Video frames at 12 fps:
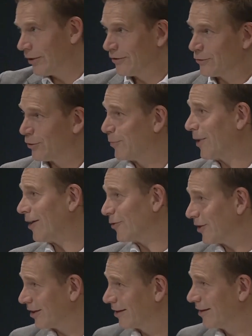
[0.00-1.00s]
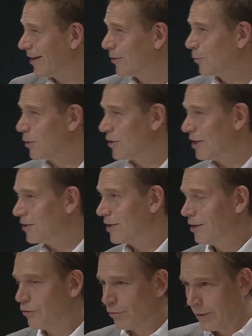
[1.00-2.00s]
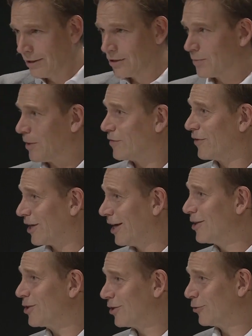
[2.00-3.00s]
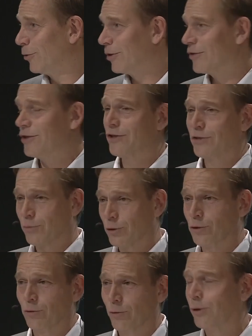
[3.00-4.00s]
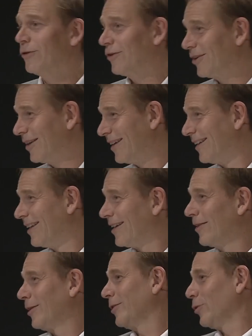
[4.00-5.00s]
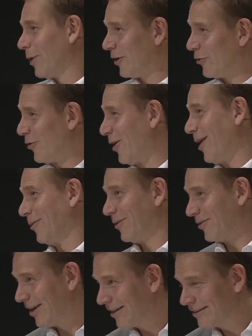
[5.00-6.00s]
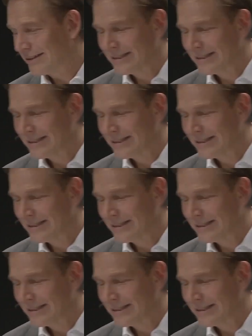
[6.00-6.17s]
into it, Patrick. It was easy. You made a specification, told us this is what you want, and then you went around, right?